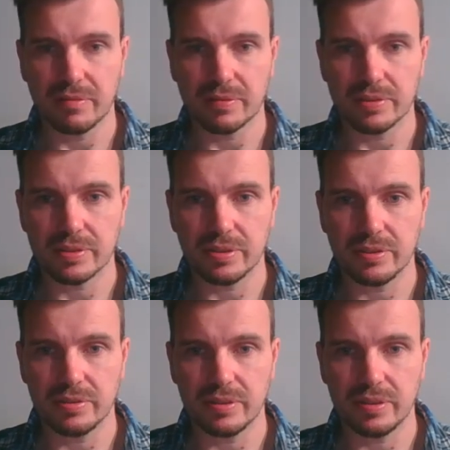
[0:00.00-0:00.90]

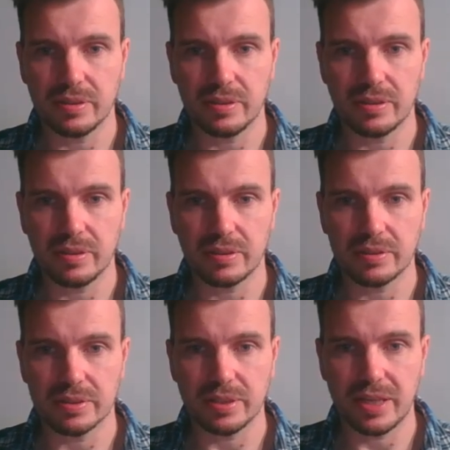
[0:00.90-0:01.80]
So I'm going
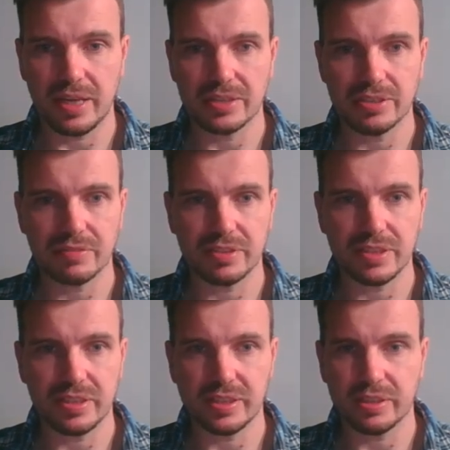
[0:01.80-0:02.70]
to say h of
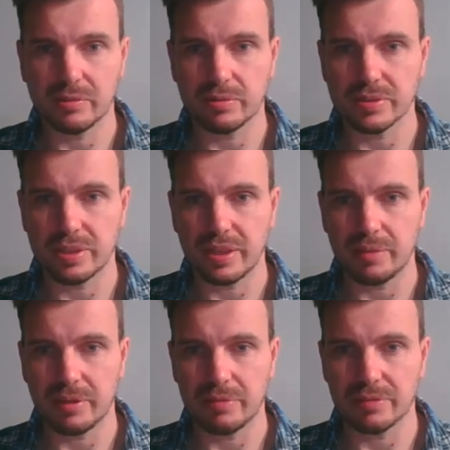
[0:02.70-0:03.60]
t equals, and I'm
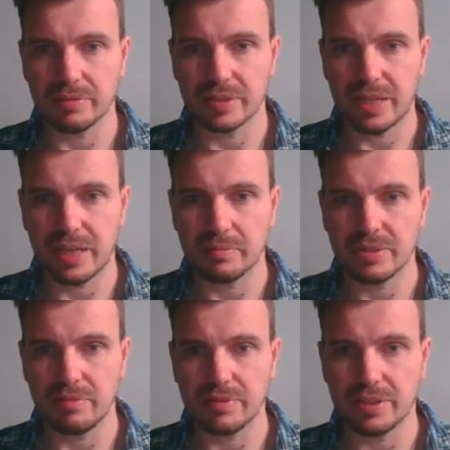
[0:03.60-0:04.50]
going to have to times
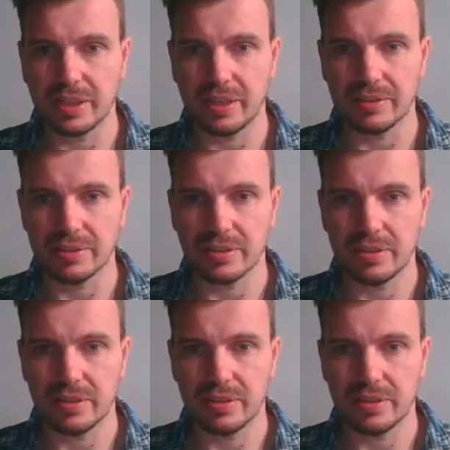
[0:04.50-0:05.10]
everything out.